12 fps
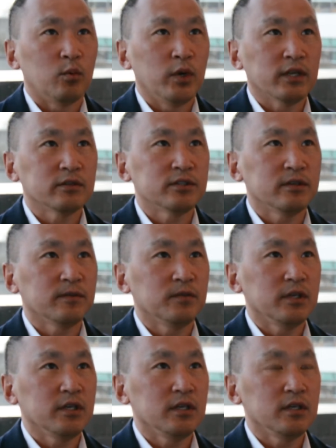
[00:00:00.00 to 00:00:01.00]

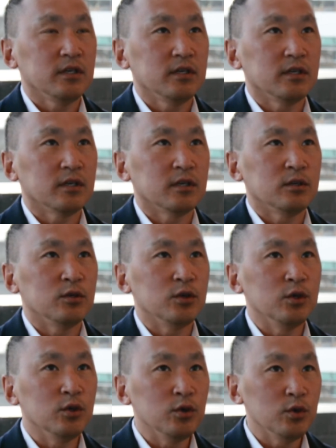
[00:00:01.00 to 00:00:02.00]
relatively
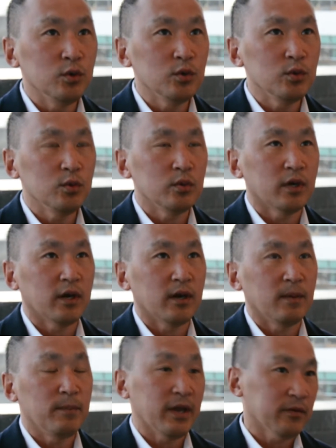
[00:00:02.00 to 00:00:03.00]
new
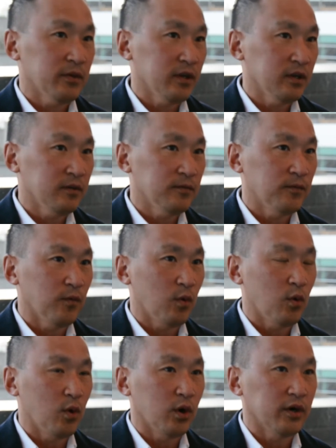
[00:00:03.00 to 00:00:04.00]
method
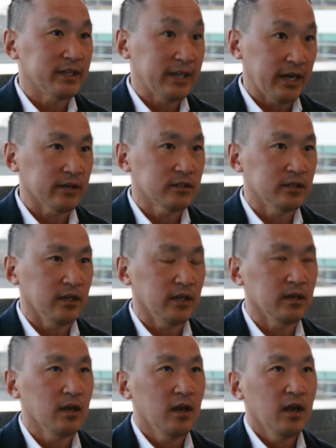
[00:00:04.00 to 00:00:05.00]
for
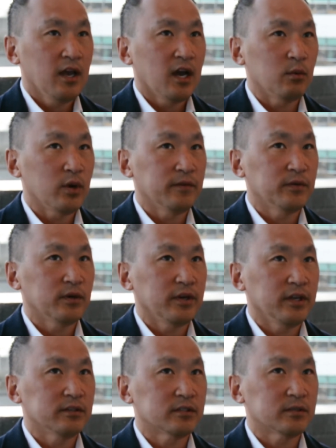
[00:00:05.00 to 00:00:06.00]
testing. However,
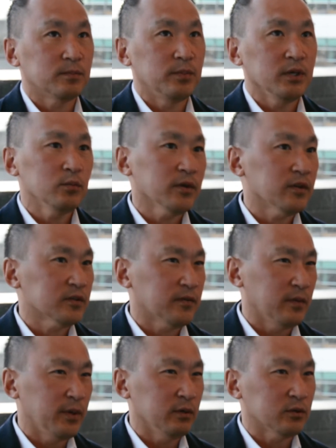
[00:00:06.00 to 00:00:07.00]
it's been with us
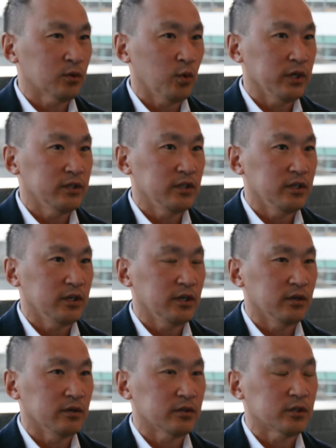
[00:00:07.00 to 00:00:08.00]
for about 20
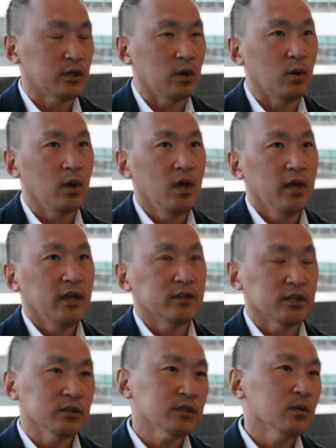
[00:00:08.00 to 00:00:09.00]
years. So
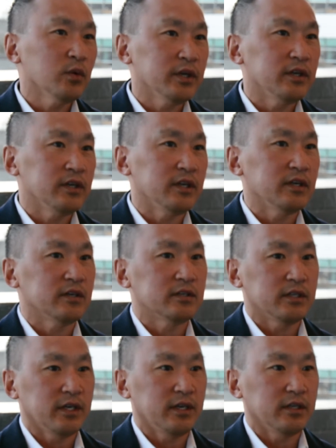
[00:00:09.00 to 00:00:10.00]
essentially what it
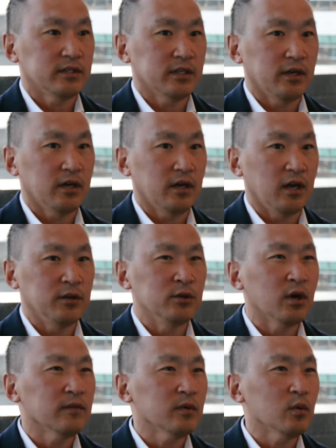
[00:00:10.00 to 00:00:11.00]
is, it's a
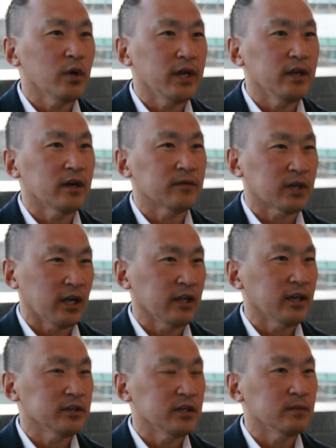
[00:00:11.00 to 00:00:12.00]
novel way of
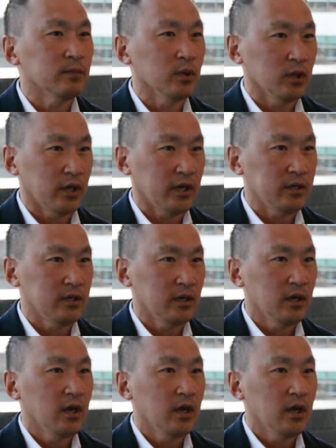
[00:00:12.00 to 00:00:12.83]
collecting blood